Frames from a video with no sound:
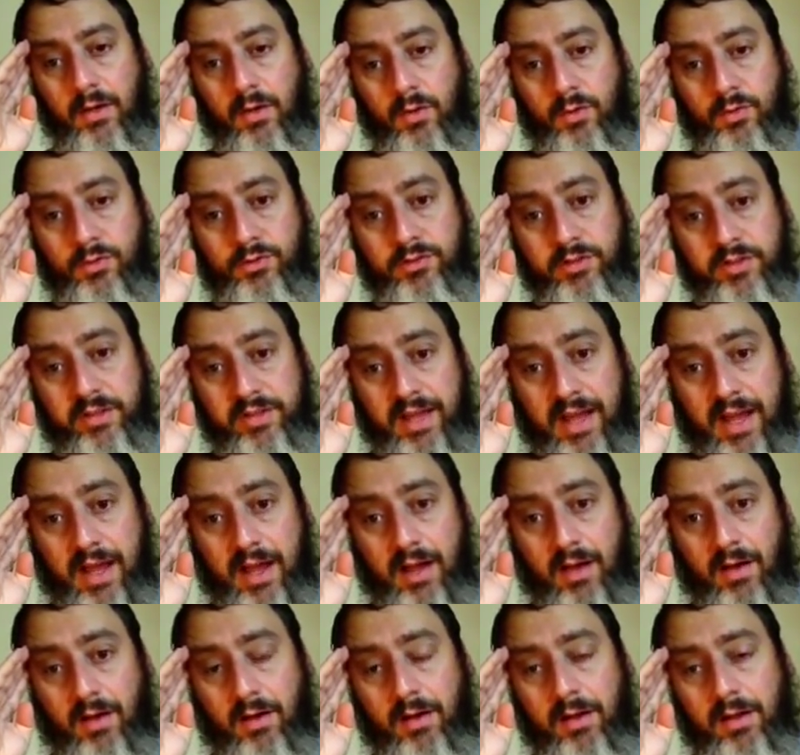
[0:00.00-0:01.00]
Hu
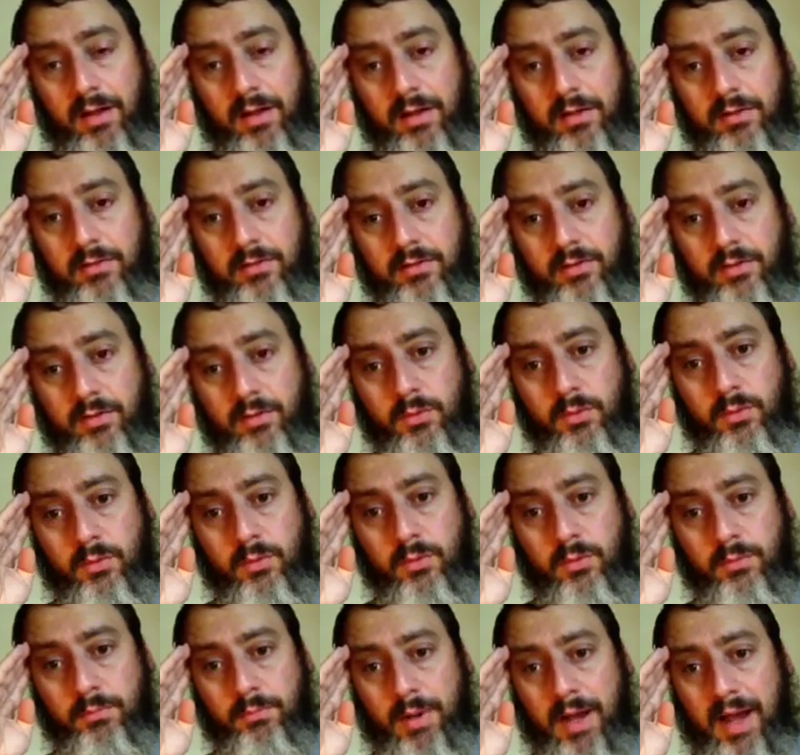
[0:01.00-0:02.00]
Jintao
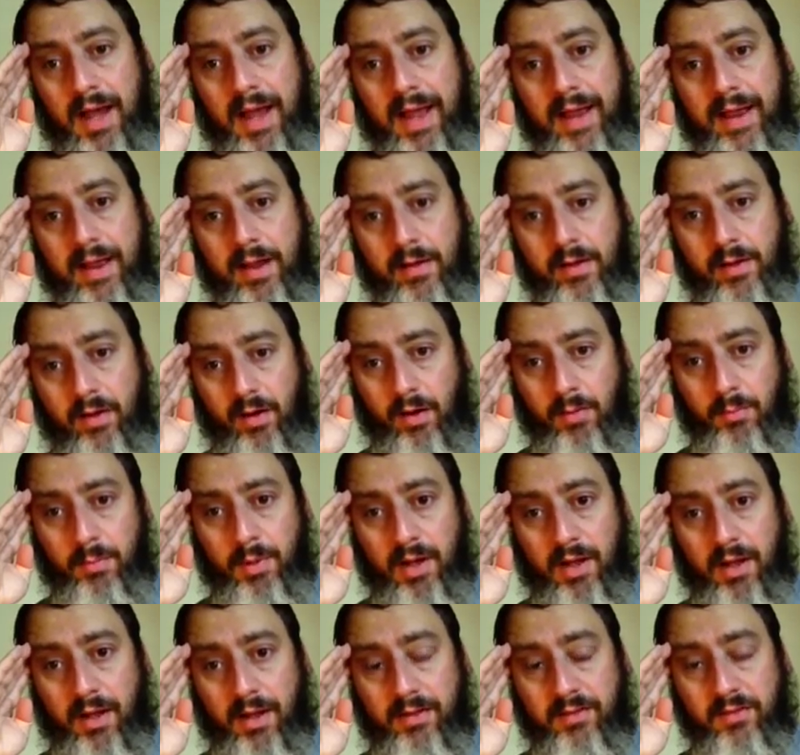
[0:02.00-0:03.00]
to buy our
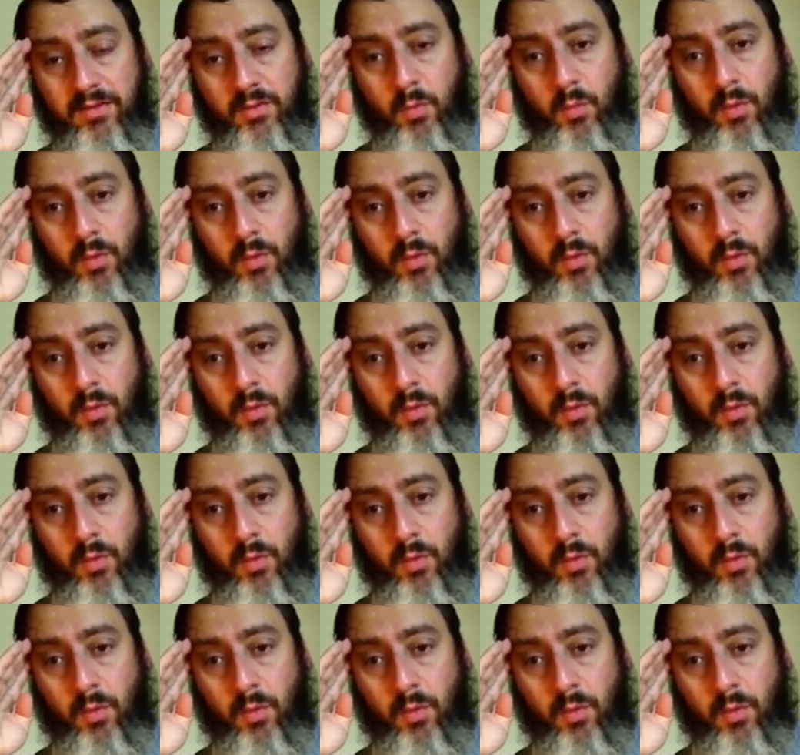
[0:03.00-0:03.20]
bonds.